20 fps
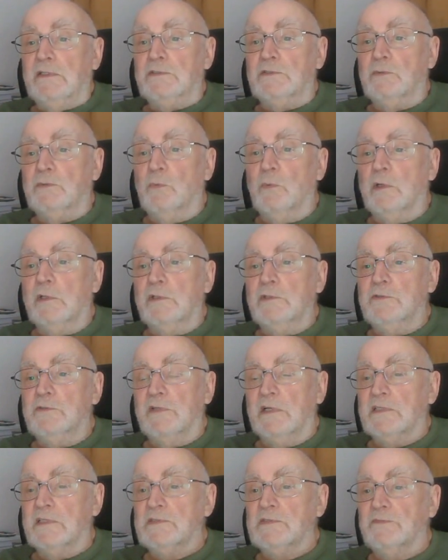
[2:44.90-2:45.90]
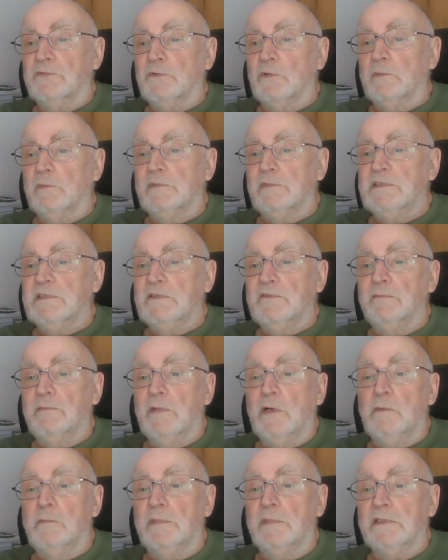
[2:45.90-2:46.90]
to one transformative
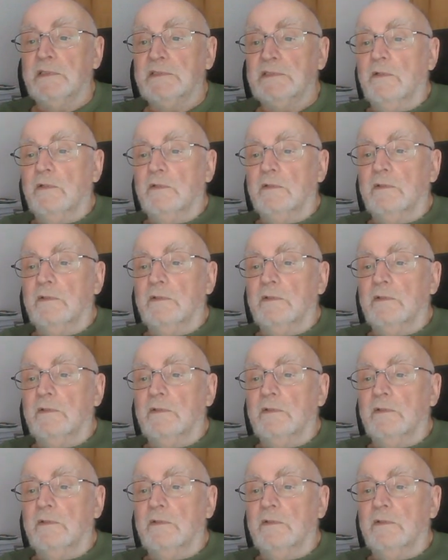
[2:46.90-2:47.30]
moment